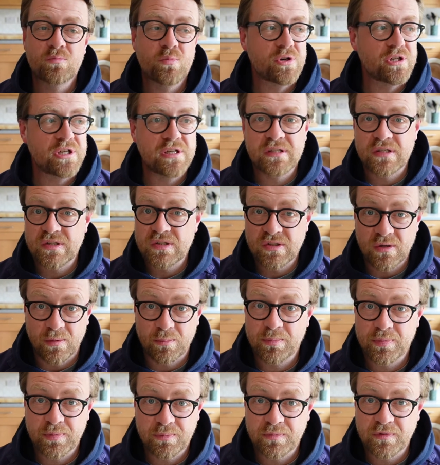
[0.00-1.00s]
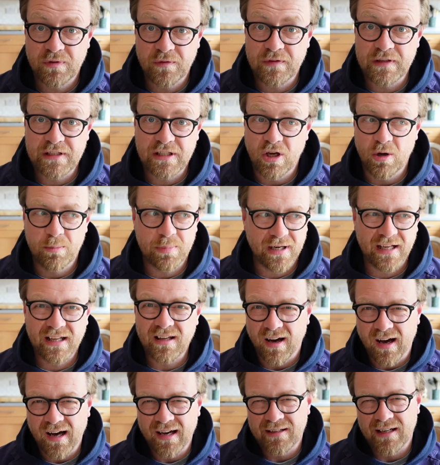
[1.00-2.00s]
want you to stop the video, but
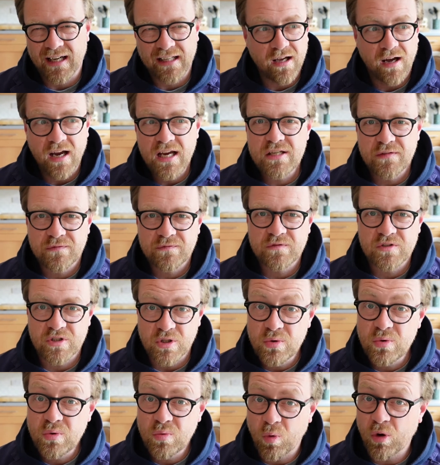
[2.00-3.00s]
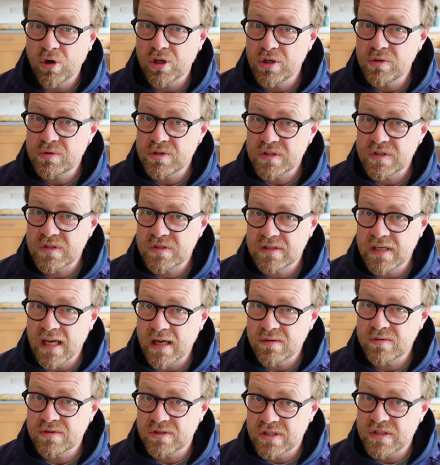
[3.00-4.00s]
I kind of do want you just
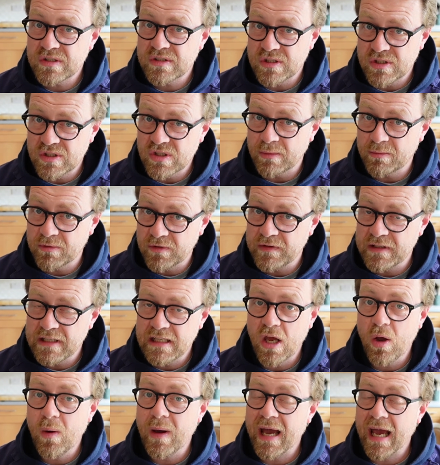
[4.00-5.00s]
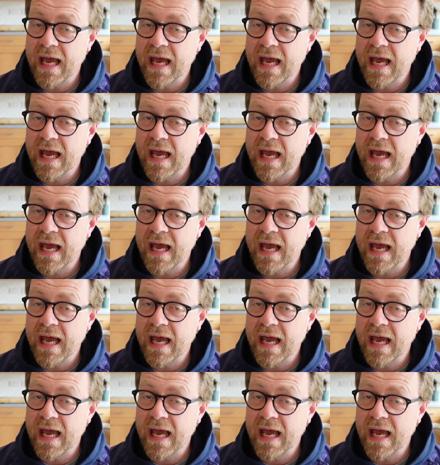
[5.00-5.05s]
to stop the video